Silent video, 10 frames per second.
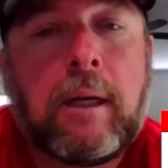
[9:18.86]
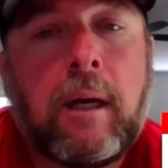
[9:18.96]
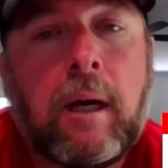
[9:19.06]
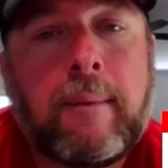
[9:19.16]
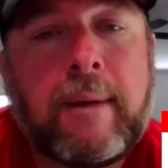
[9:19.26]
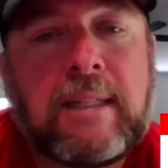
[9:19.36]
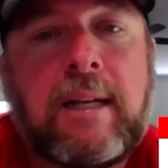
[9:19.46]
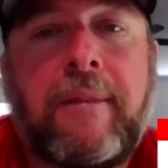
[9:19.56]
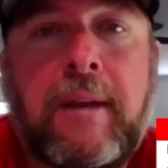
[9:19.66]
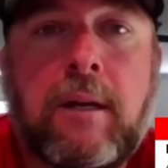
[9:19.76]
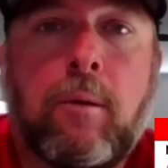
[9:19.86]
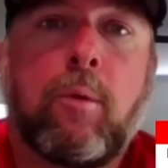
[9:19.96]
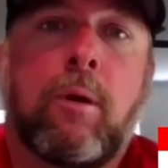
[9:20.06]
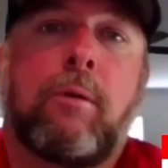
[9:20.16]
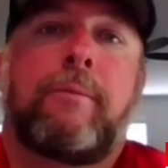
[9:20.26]
and it's not the end of the
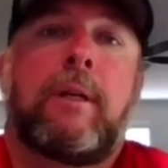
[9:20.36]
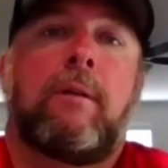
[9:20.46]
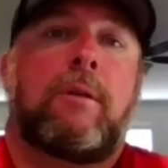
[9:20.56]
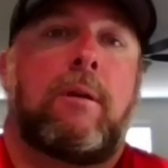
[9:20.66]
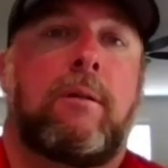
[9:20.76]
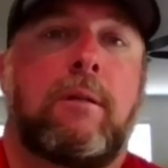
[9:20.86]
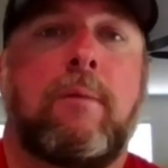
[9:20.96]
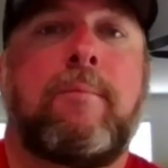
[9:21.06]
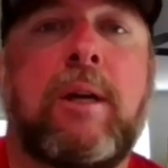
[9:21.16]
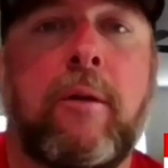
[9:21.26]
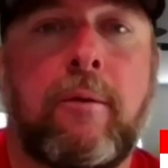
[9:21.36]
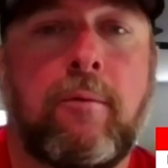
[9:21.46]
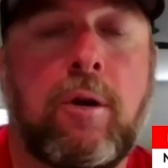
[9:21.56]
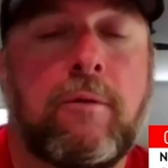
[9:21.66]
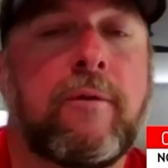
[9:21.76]
world, you know, to be on the
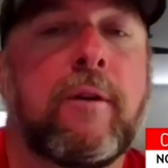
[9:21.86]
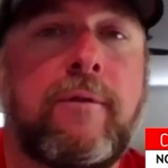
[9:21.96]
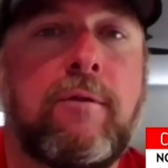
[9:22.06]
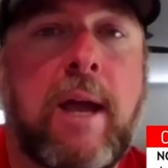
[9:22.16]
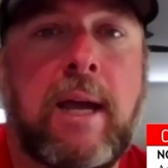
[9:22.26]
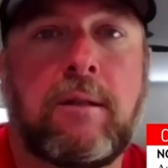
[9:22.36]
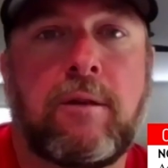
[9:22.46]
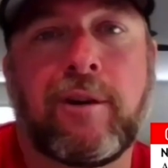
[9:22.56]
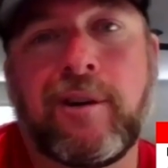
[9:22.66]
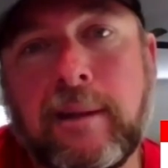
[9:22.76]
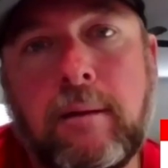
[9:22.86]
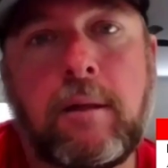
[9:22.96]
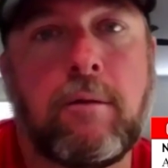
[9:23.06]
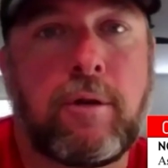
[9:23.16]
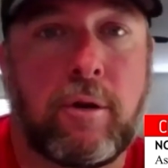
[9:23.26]
road for a few days during,
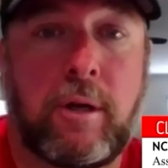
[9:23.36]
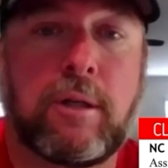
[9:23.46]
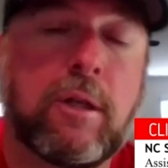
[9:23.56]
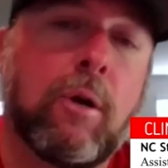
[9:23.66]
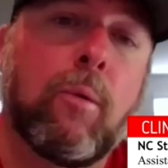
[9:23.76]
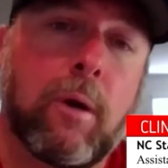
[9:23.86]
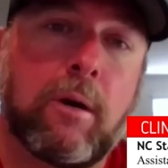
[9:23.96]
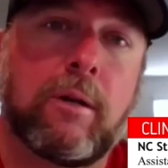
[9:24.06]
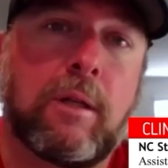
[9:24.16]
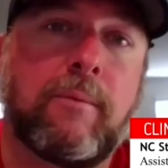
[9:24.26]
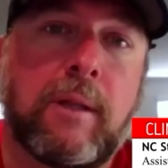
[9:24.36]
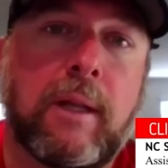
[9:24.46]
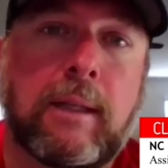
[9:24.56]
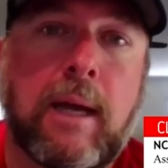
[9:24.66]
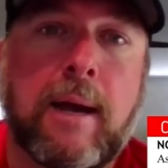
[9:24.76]
you know, during skill work or something
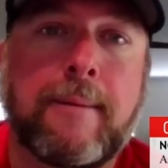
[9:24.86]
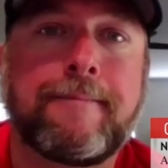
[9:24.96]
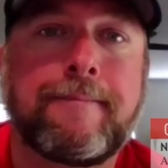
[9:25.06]
like that.